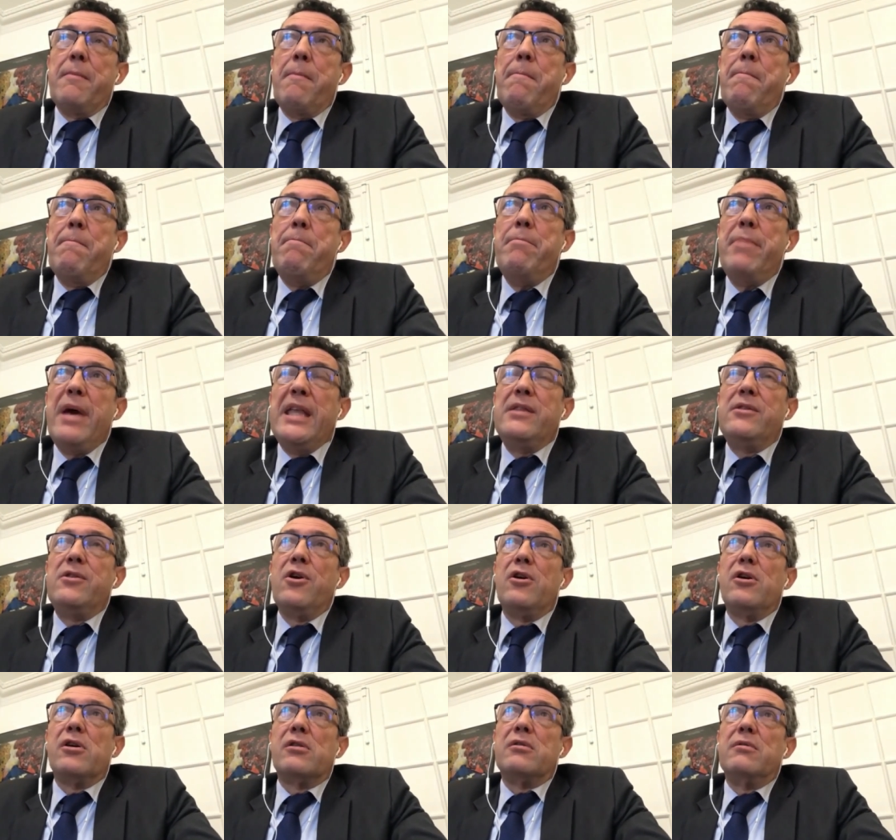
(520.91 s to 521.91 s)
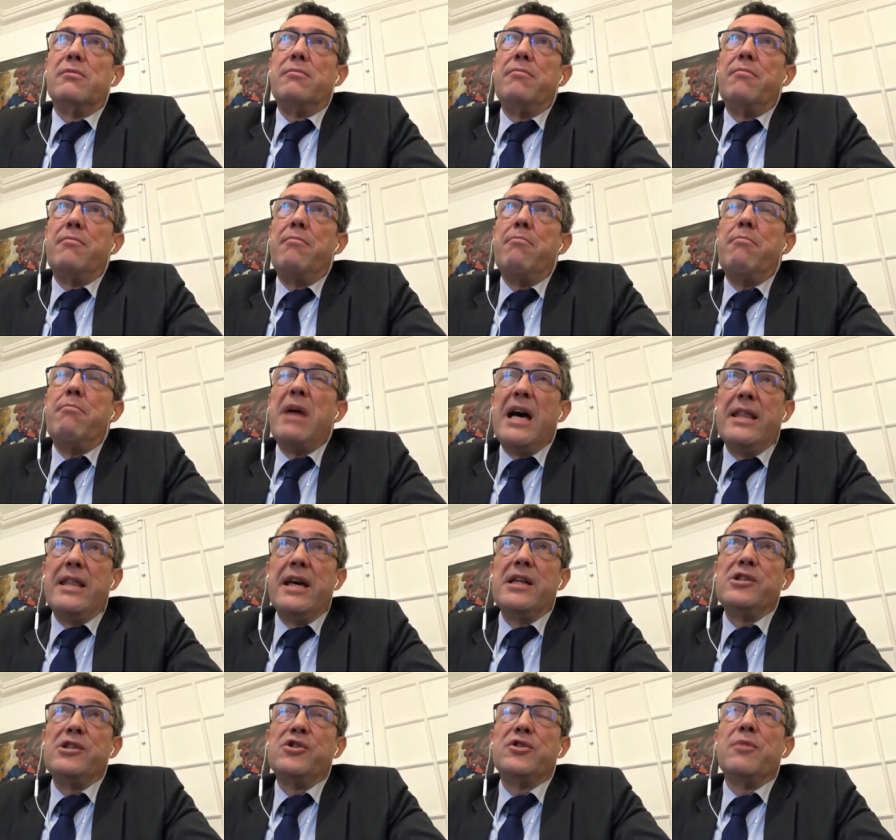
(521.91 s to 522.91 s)
better
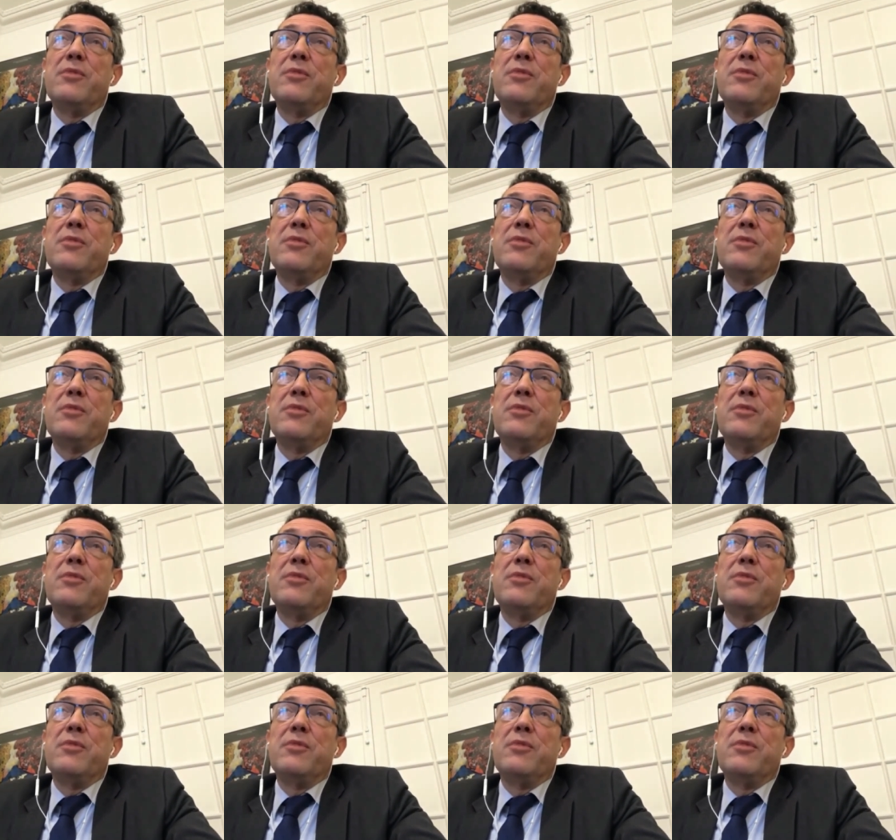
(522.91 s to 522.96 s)
manage